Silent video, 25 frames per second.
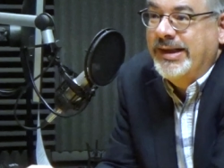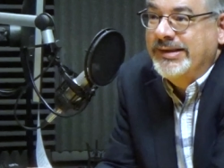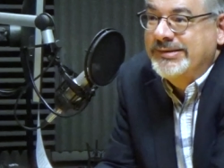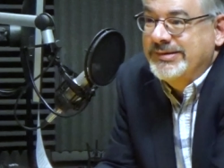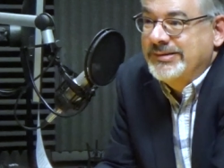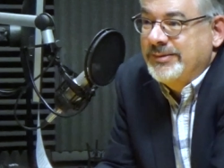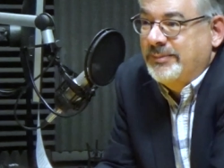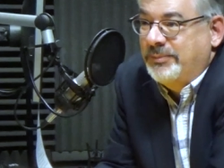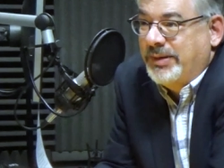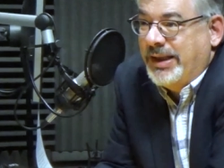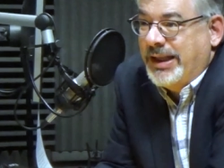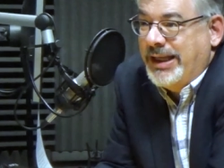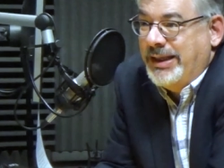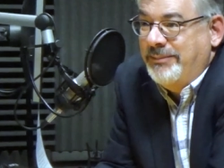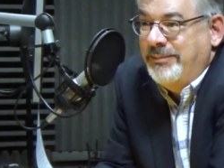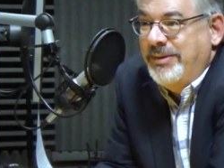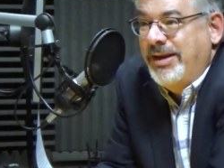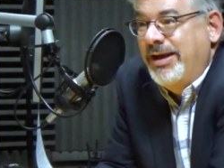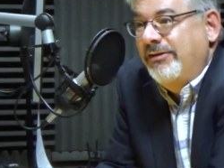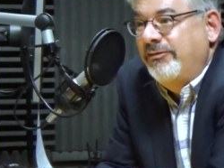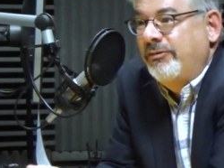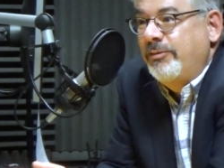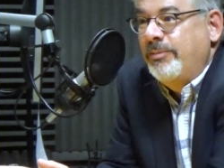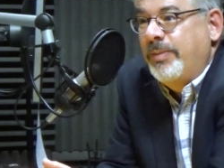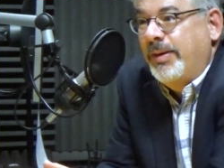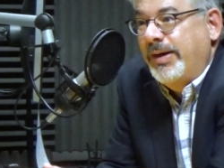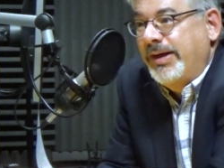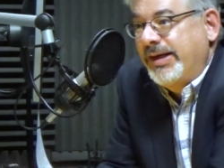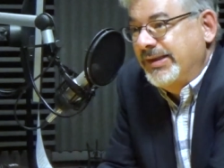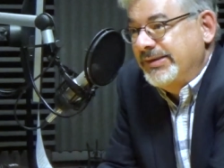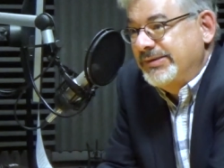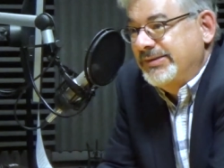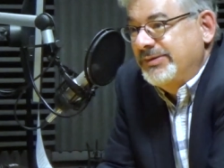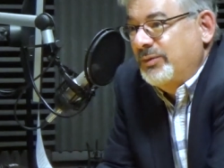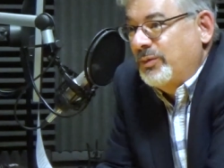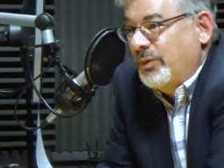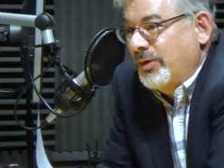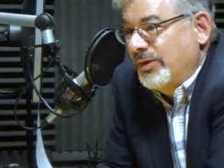gets to blame, and everybody
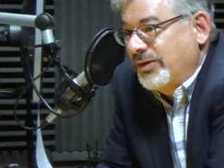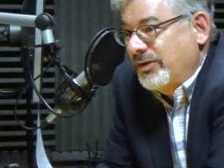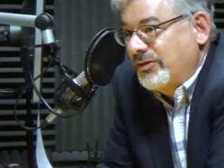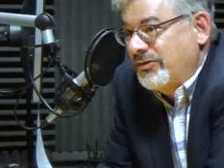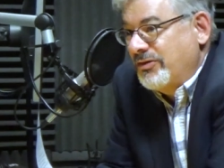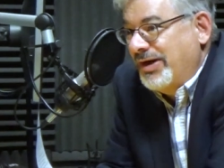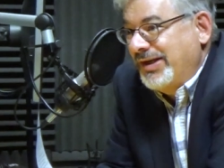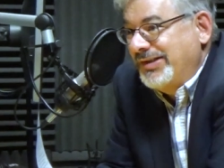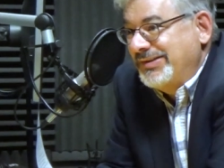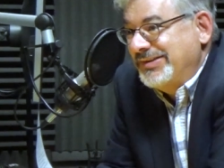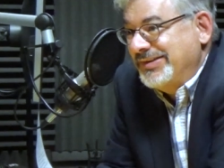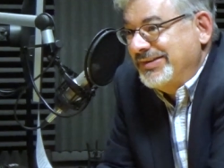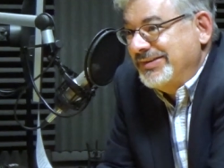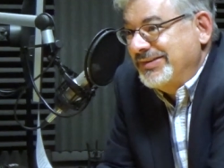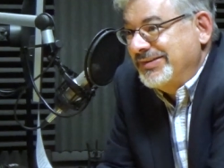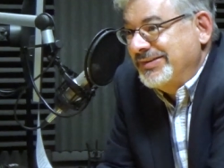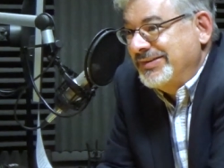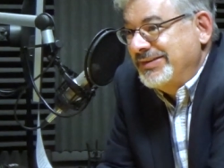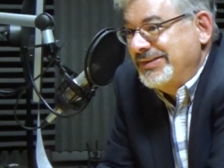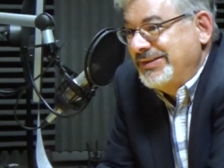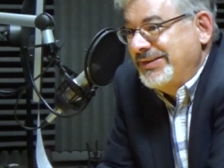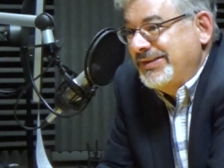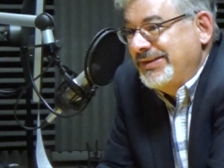gets to work the crisis.